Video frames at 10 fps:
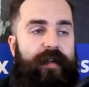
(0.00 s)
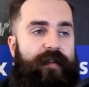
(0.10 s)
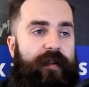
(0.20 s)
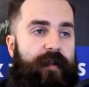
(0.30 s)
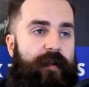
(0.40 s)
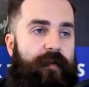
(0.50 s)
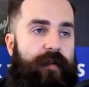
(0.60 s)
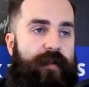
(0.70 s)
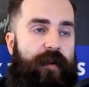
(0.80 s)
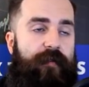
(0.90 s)

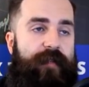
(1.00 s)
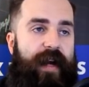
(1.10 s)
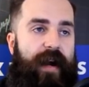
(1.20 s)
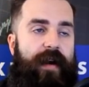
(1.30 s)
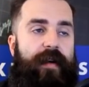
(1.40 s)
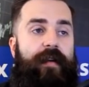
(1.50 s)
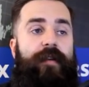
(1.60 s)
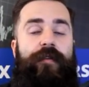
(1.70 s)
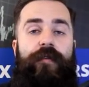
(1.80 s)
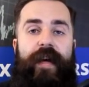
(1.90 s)
So those are
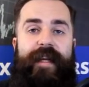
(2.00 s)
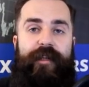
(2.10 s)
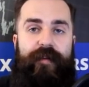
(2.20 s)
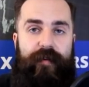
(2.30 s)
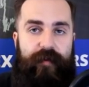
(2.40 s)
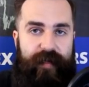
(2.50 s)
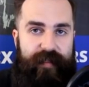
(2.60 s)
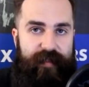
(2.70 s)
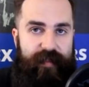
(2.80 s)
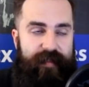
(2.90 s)
two additional
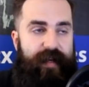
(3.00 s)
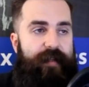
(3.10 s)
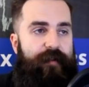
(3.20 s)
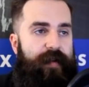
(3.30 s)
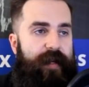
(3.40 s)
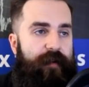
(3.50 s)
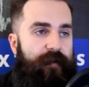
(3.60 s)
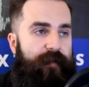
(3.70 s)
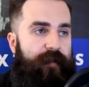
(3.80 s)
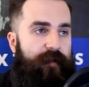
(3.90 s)
currencies that you can
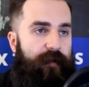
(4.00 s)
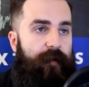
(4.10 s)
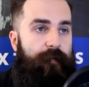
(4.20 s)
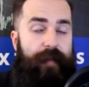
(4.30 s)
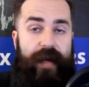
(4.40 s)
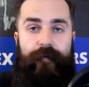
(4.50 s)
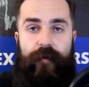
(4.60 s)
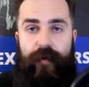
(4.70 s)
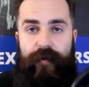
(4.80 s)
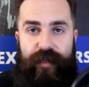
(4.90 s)
use to pay
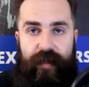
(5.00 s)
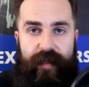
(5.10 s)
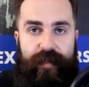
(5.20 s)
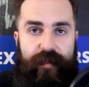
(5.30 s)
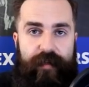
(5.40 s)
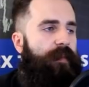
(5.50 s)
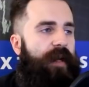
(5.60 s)
for your challenge.